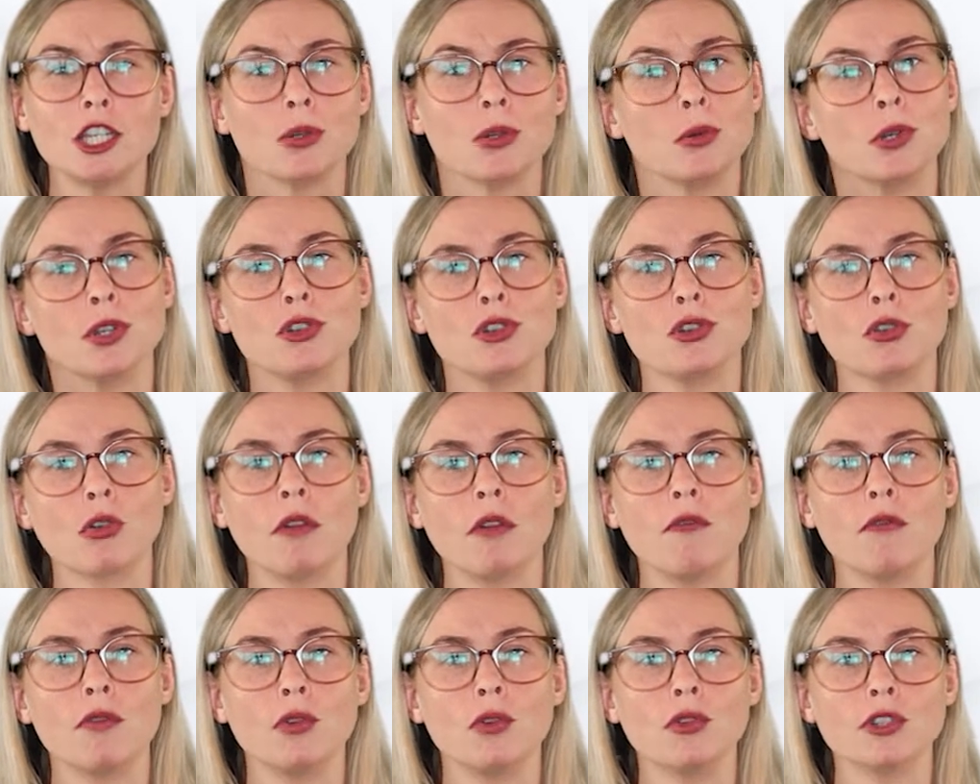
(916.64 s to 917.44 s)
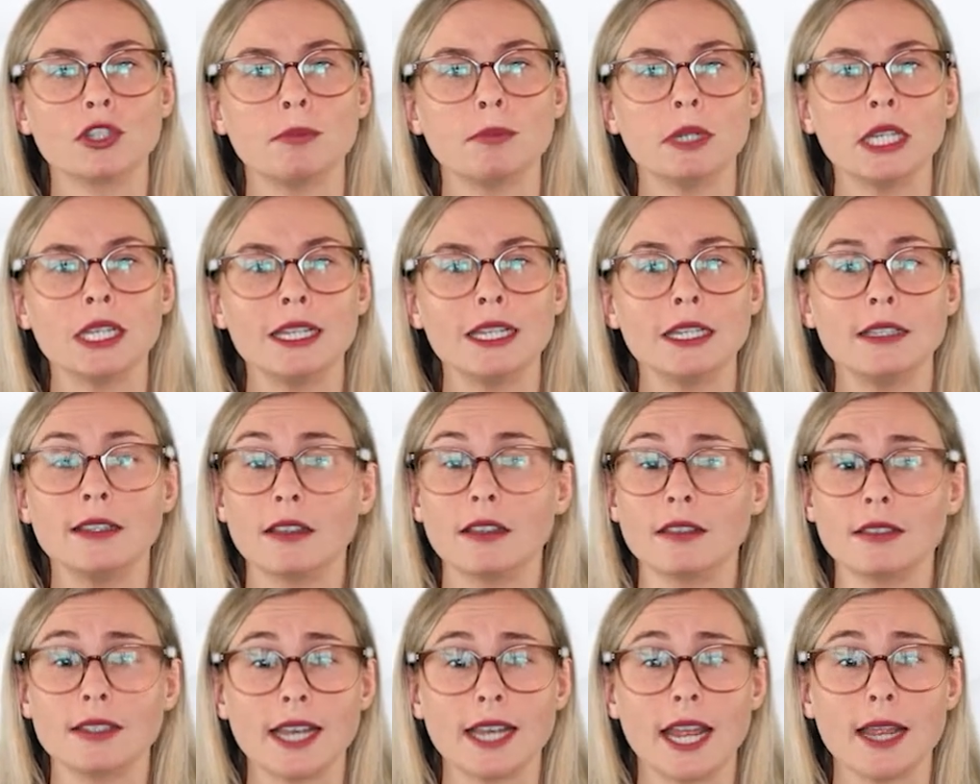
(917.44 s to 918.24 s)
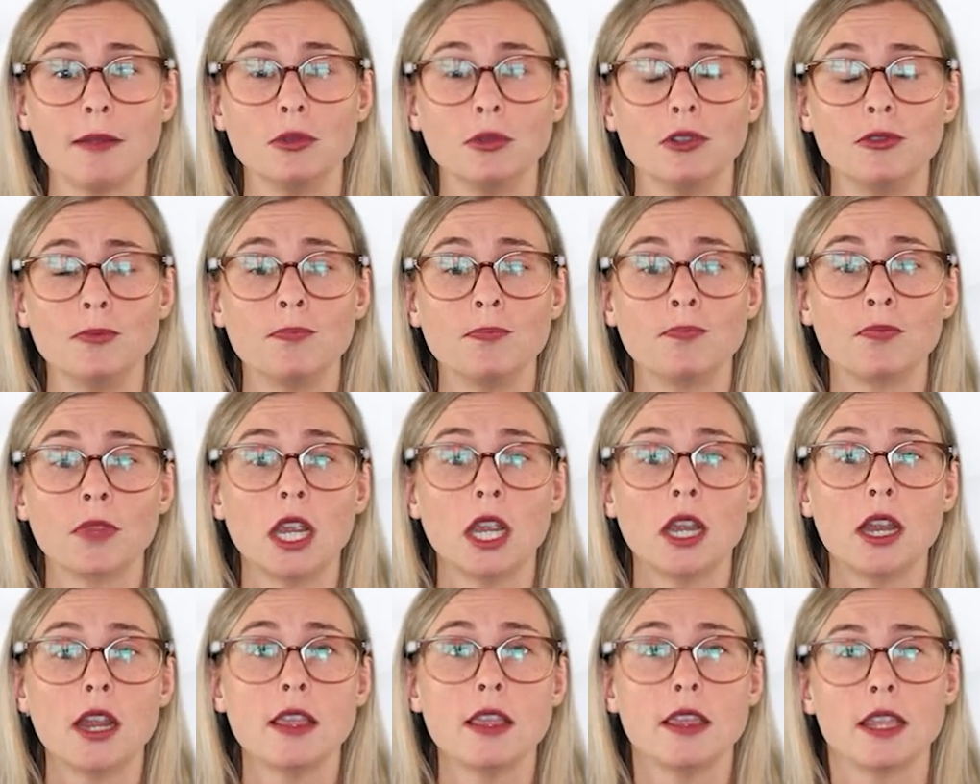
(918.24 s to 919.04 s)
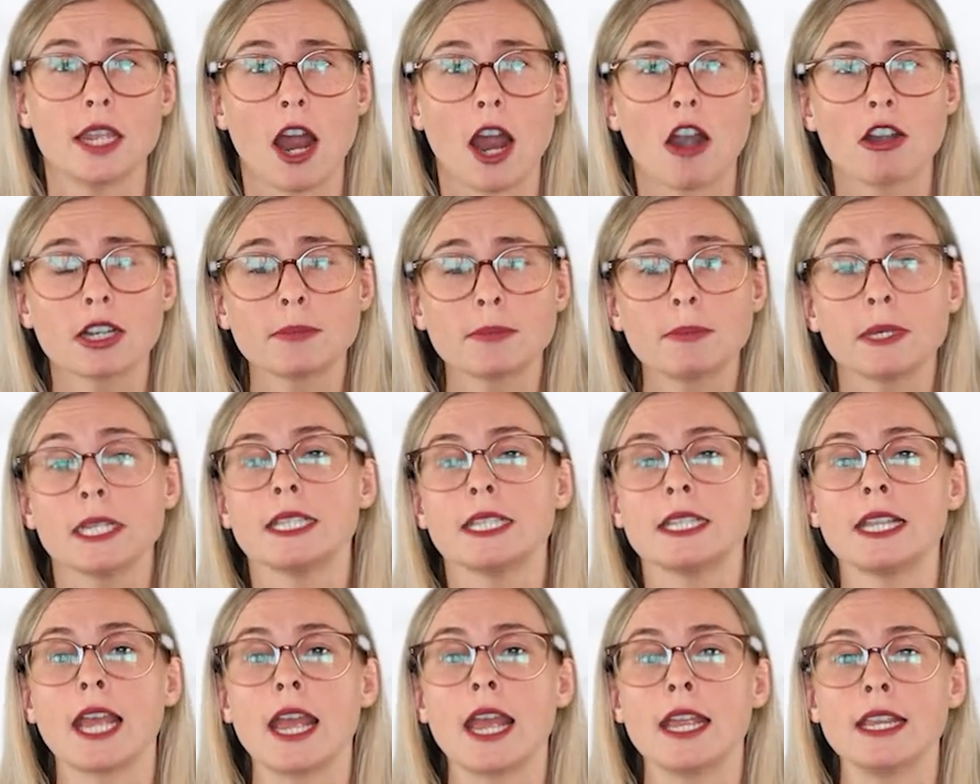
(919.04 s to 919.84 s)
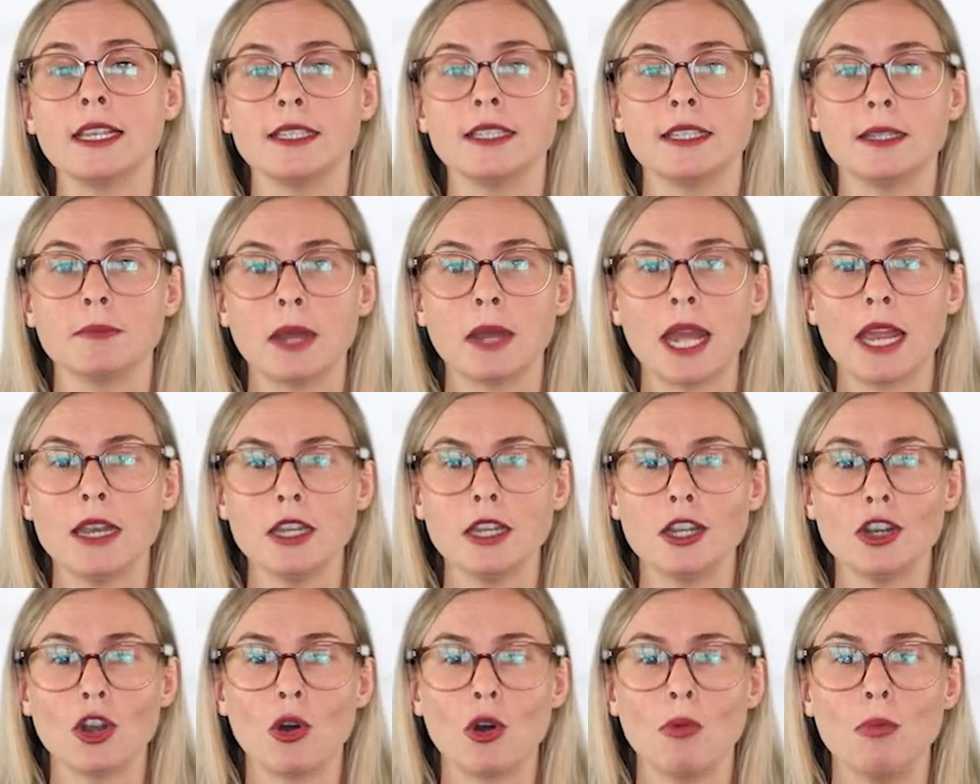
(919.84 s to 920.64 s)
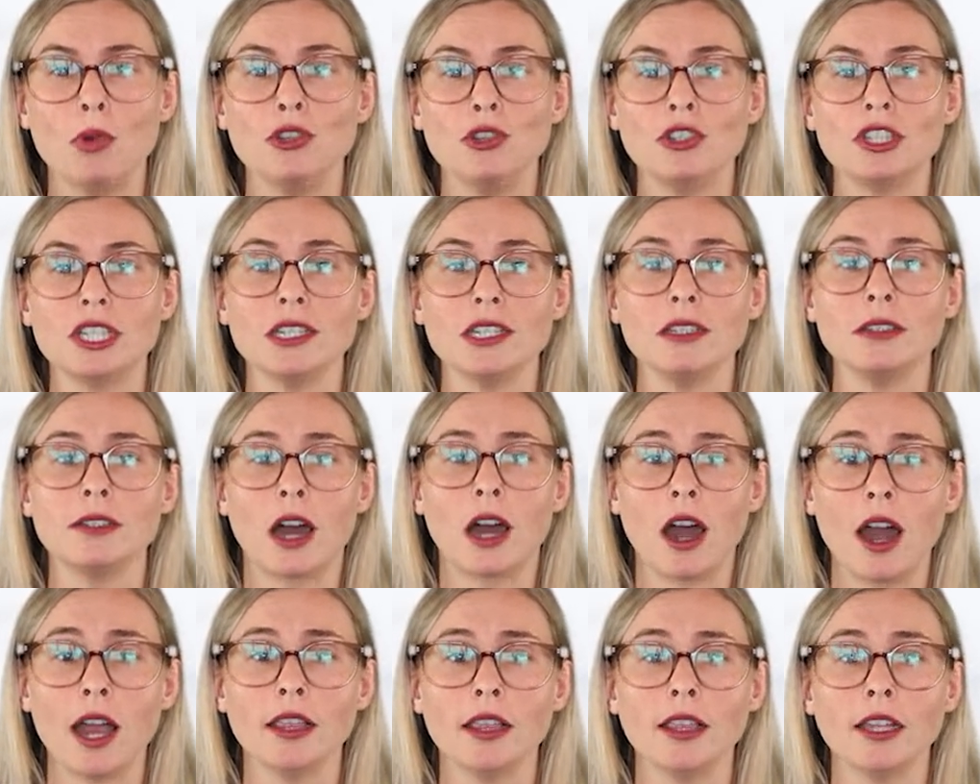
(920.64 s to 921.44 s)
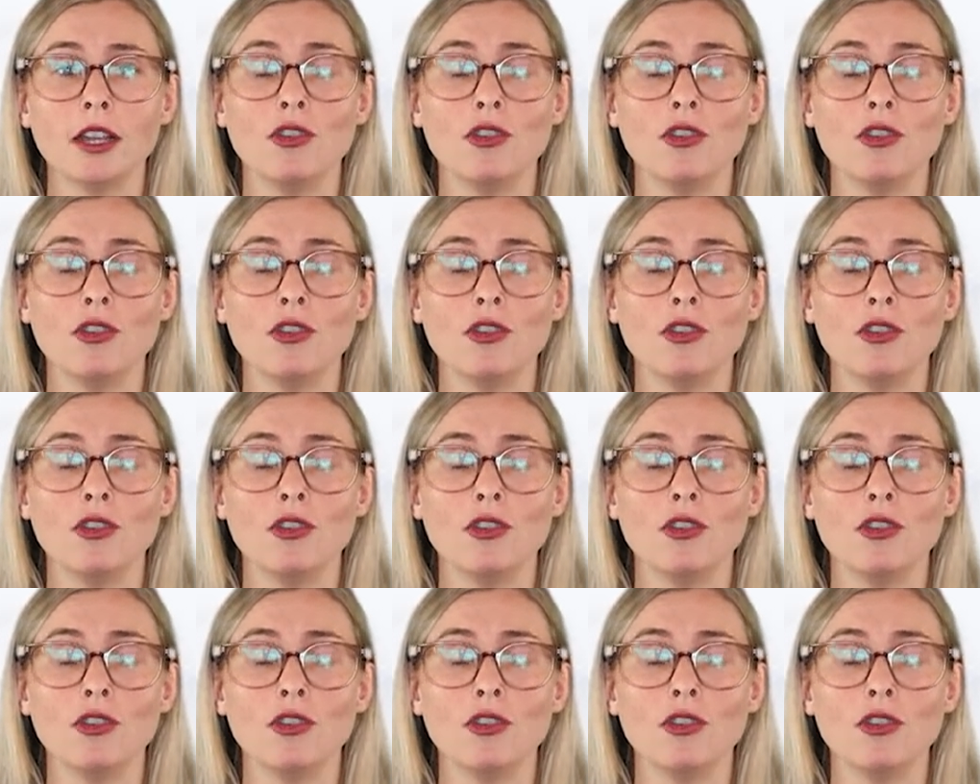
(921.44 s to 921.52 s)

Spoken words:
to ensure enforcement is unstable. The RSPCA is dependent almost entirely